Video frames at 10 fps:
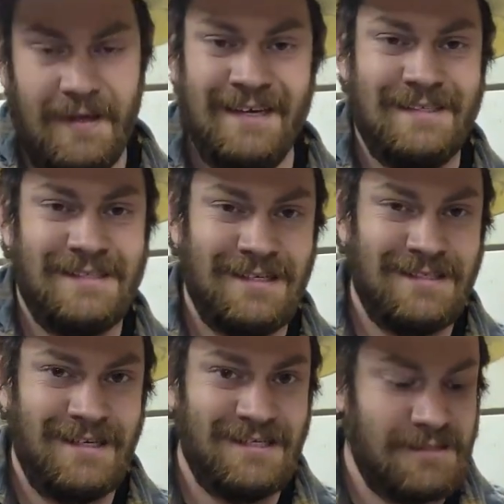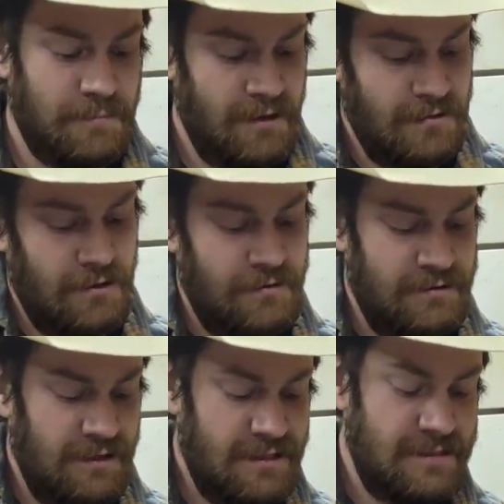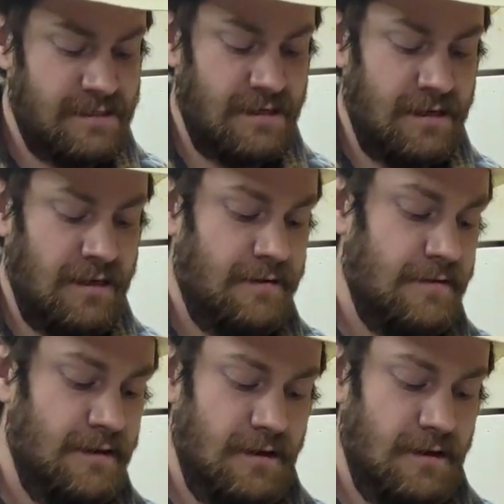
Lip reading: is since it is spring loaded, let's say